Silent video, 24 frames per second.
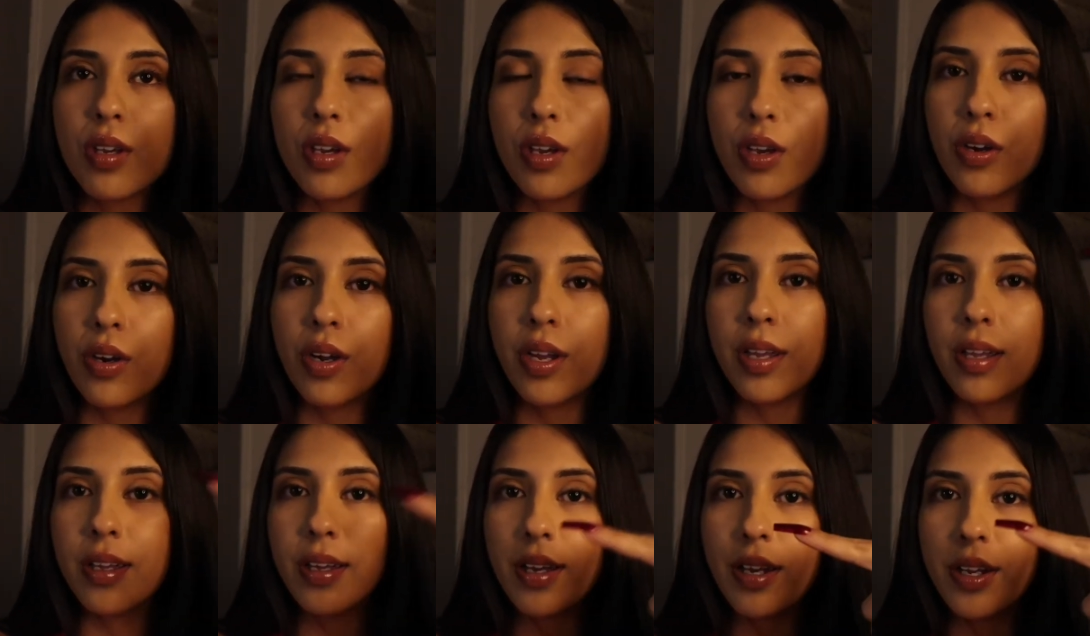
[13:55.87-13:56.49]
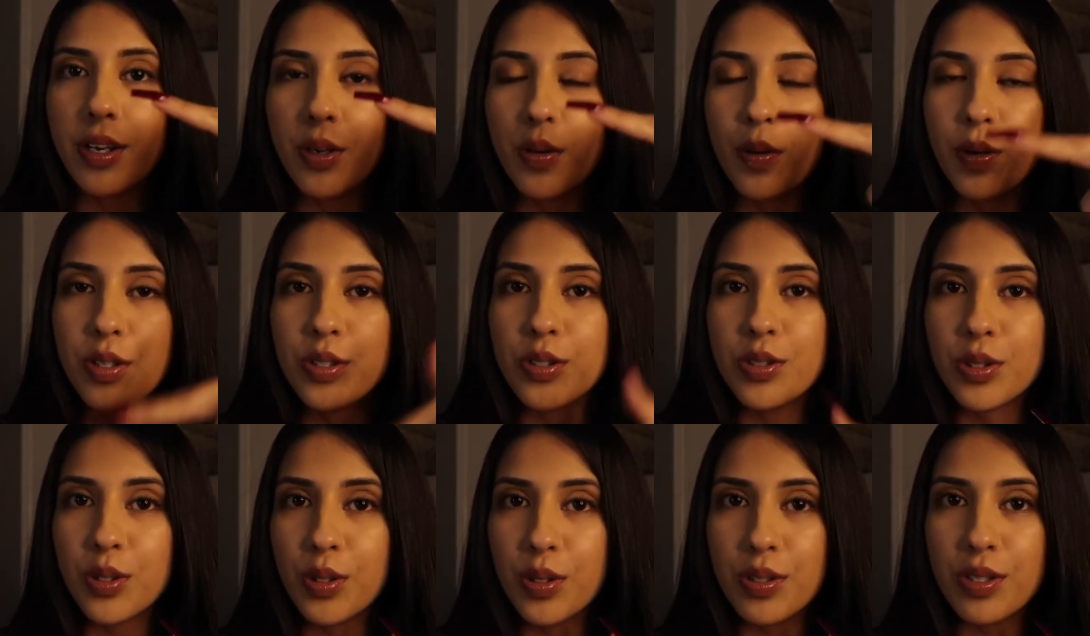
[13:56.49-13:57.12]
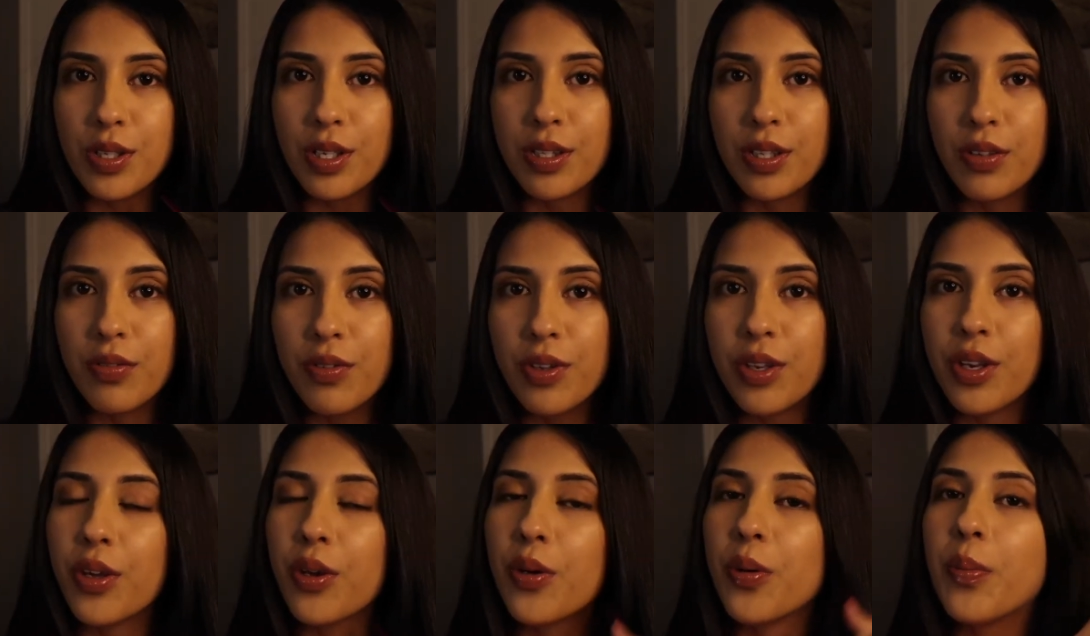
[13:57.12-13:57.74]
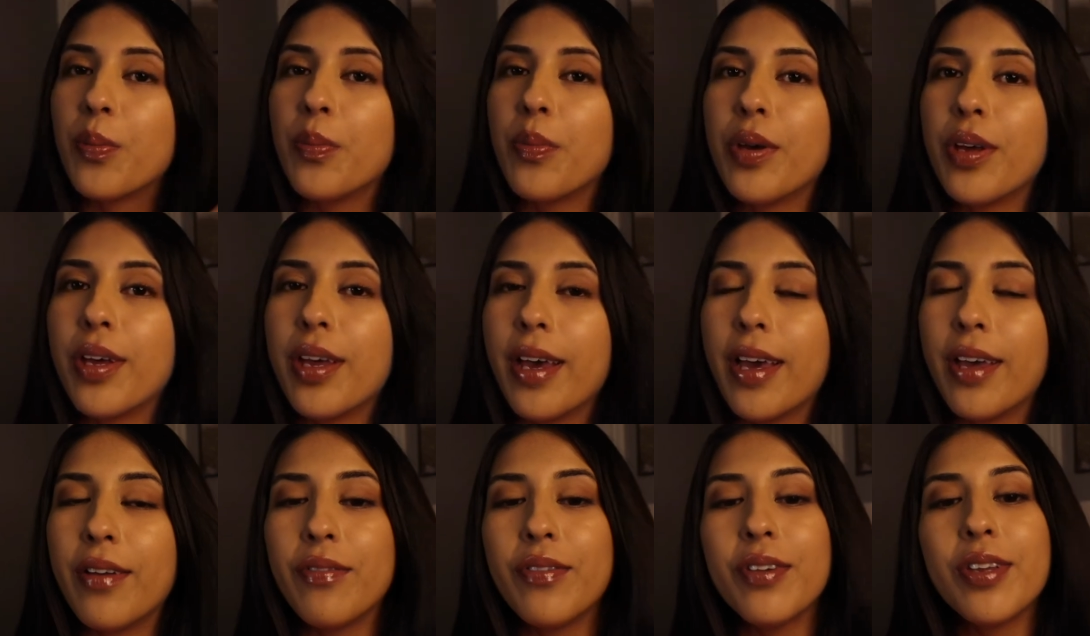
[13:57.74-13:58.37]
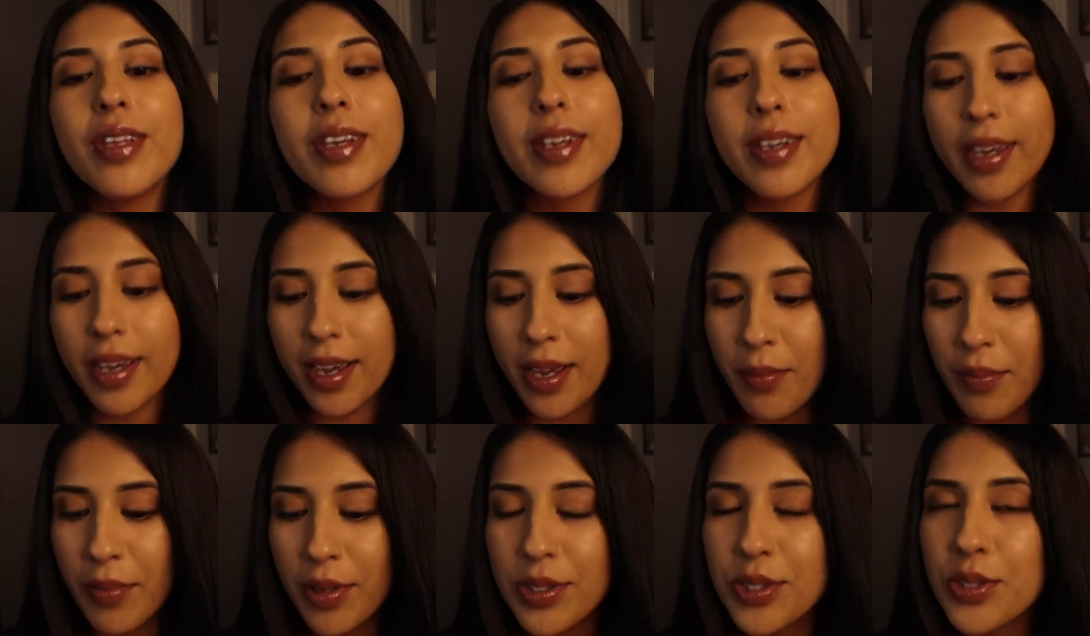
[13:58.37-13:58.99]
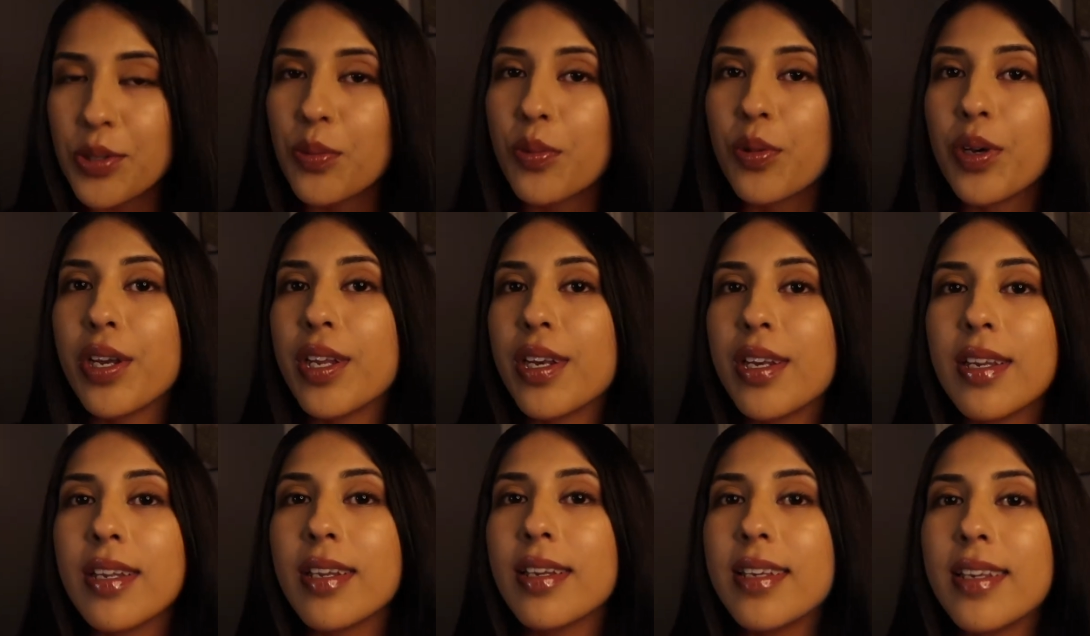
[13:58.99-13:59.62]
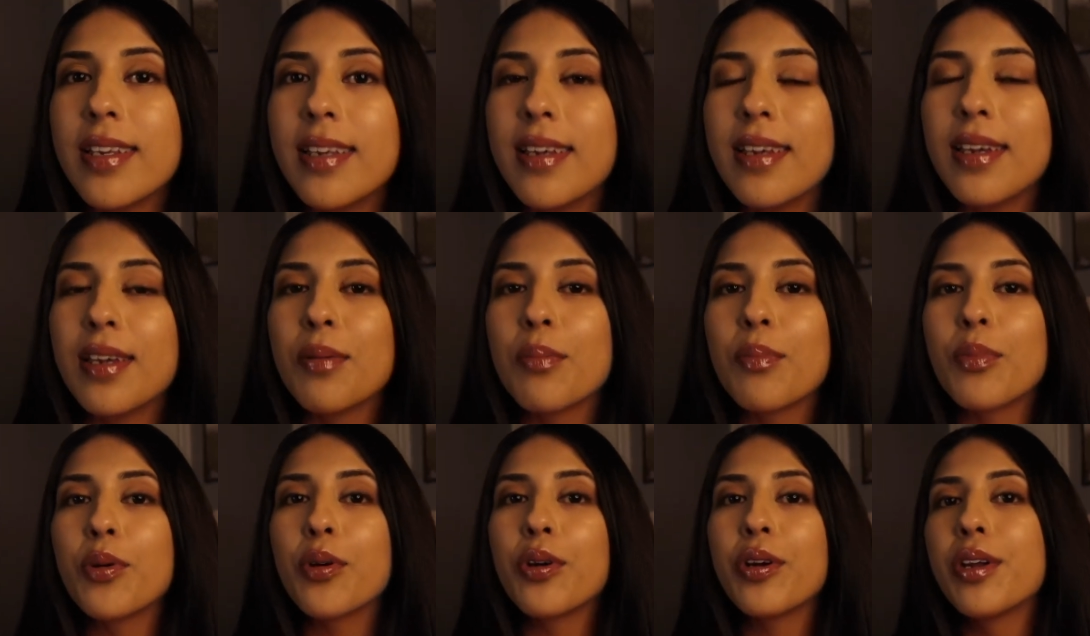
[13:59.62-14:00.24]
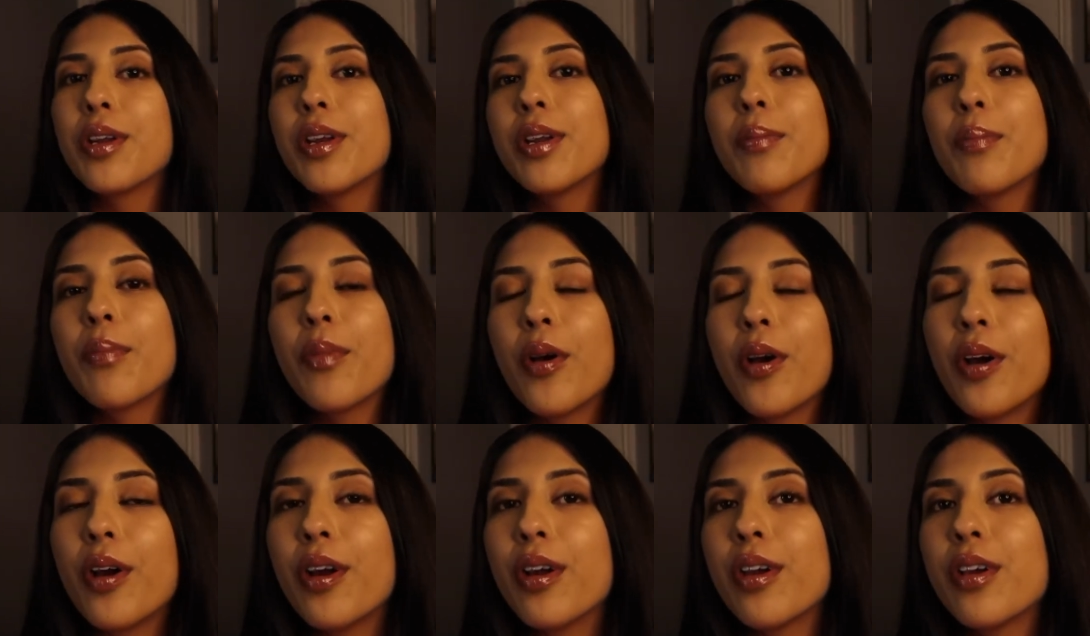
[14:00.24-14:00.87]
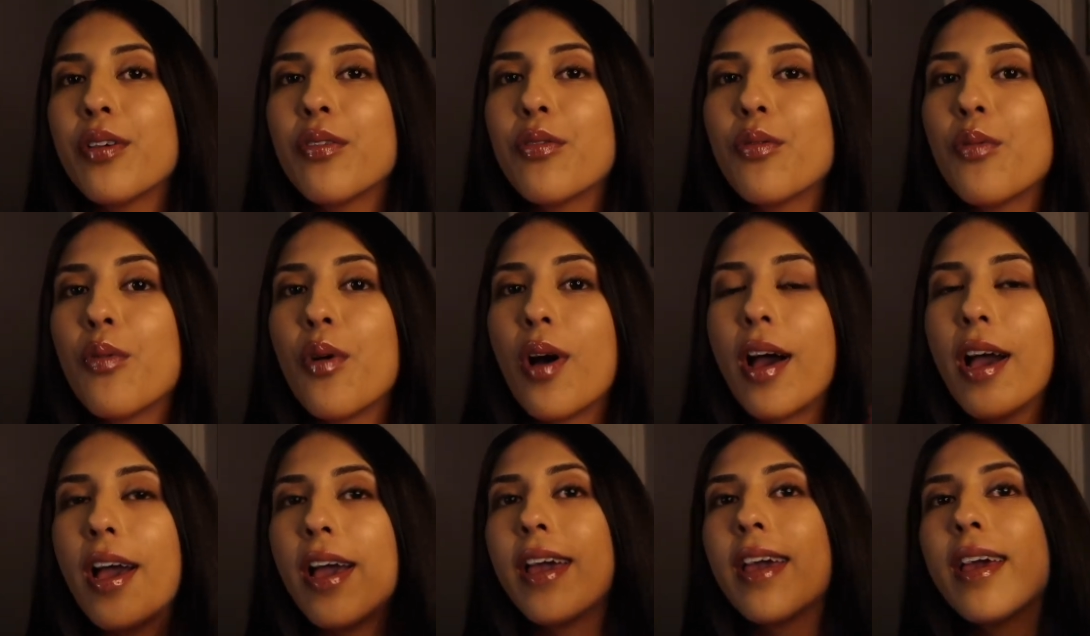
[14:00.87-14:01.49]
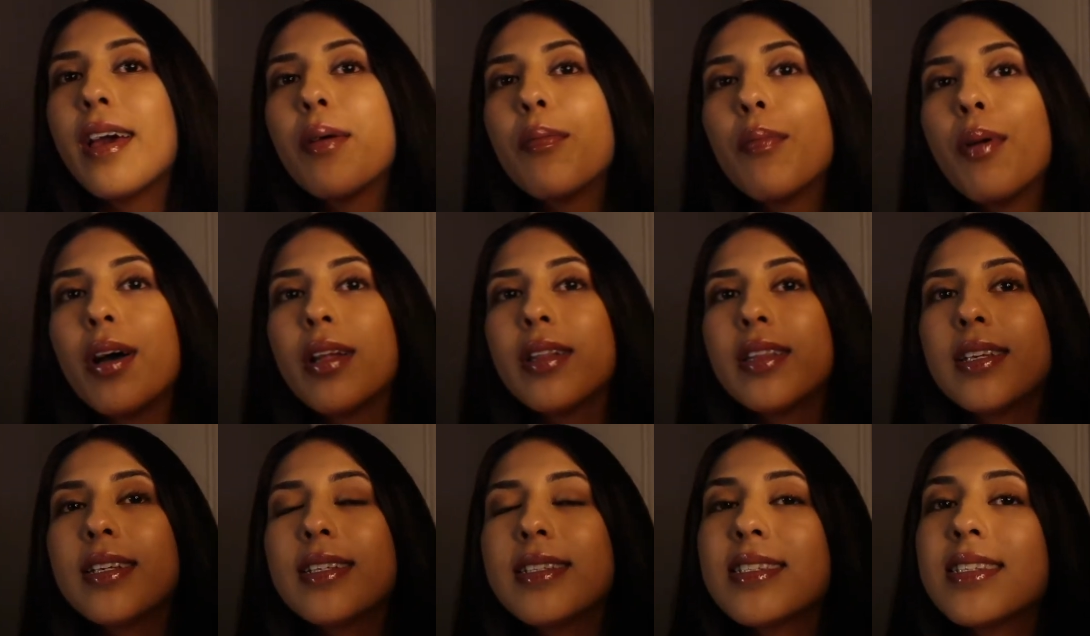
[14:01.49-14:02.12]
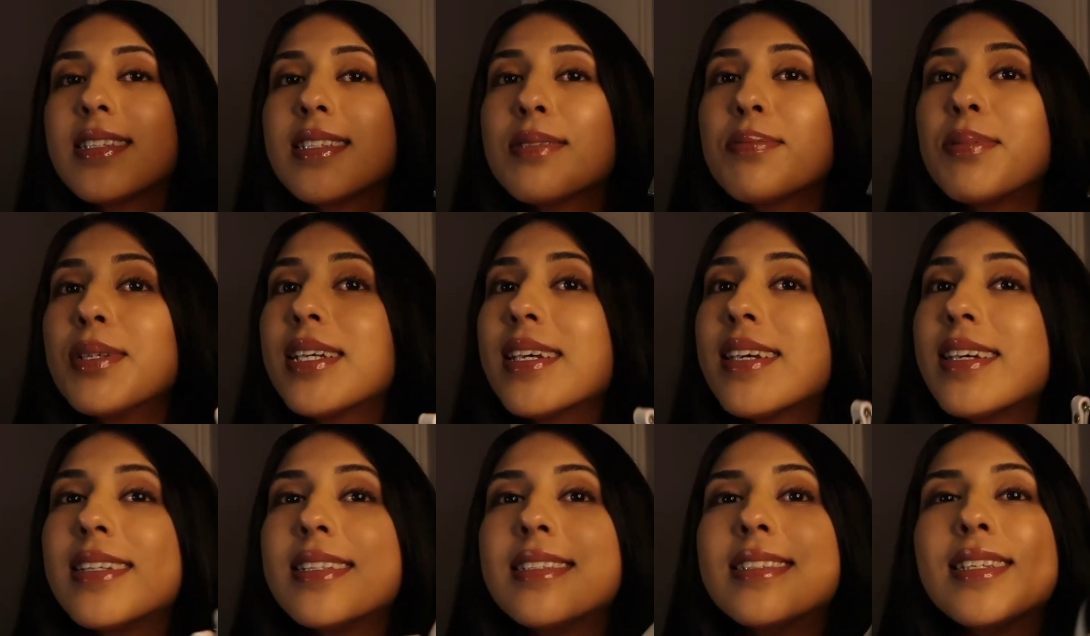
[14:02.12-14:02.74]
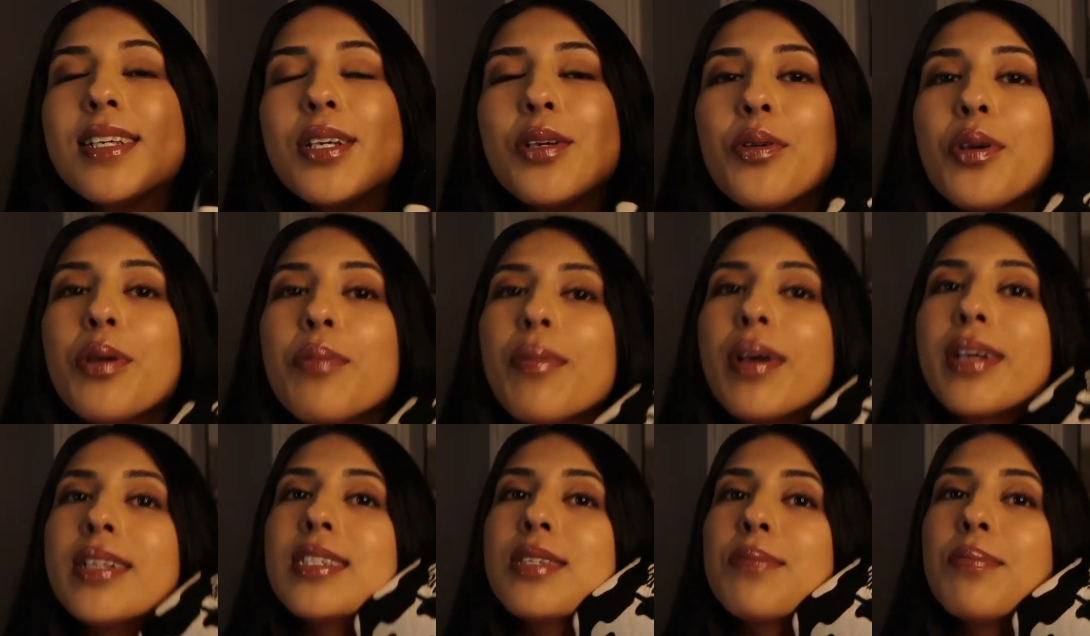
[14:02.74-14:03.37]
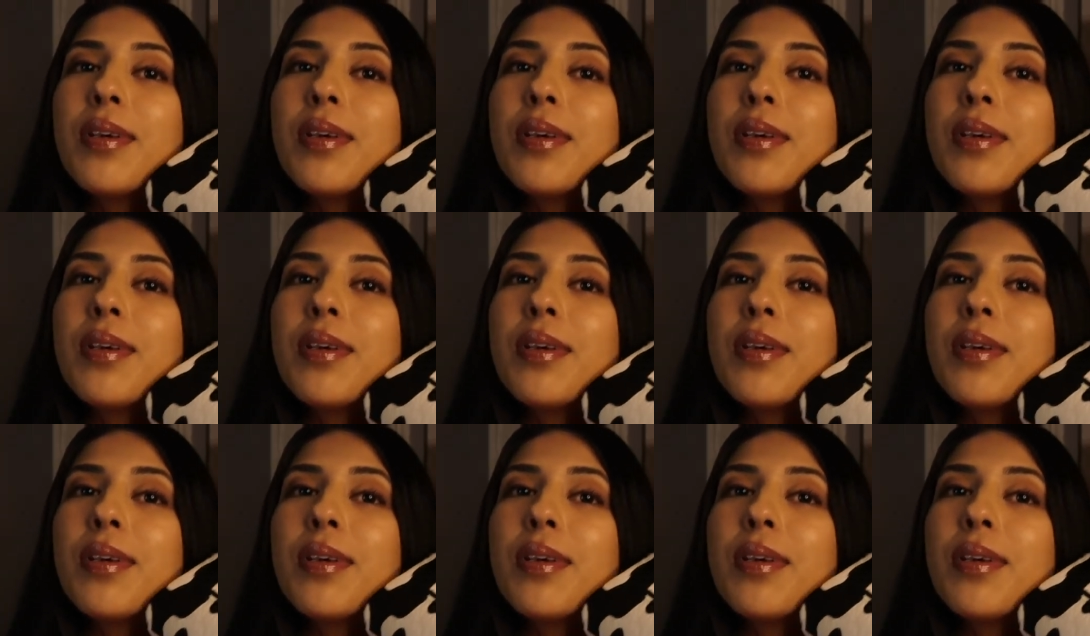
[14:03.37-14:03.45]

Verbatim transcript: Alright, I know I just closed out the video, but I feel like I missed one key important part of why I bought this is because it reminds